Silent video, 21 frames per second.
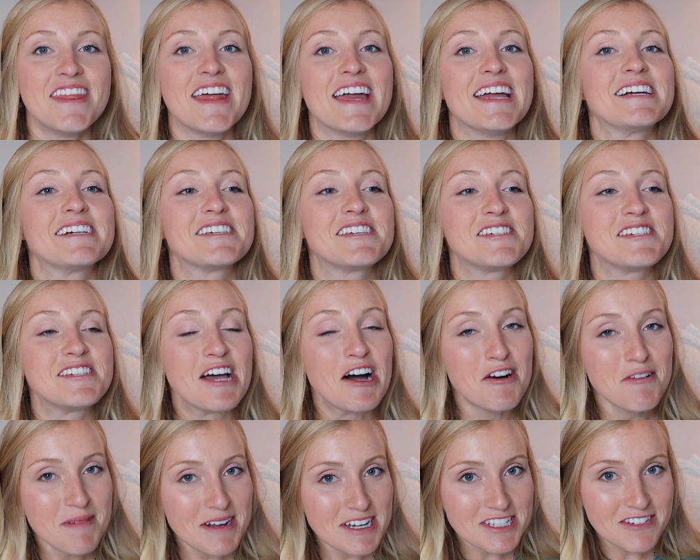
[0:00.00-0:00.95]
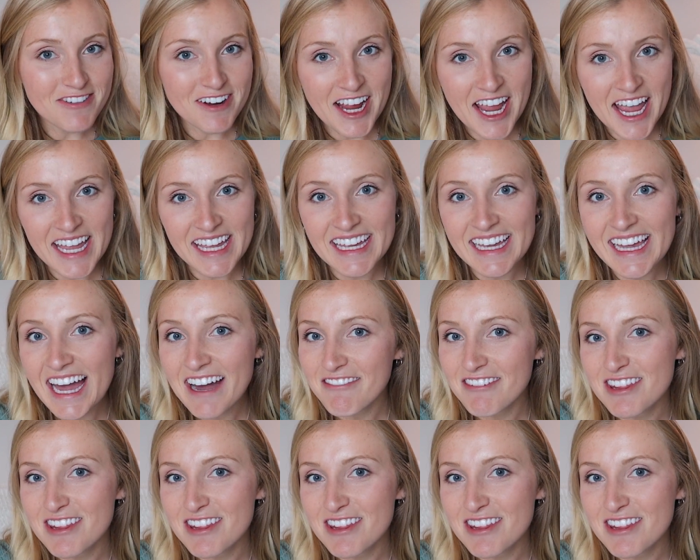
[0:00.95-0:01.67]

Thanks so much for hanging out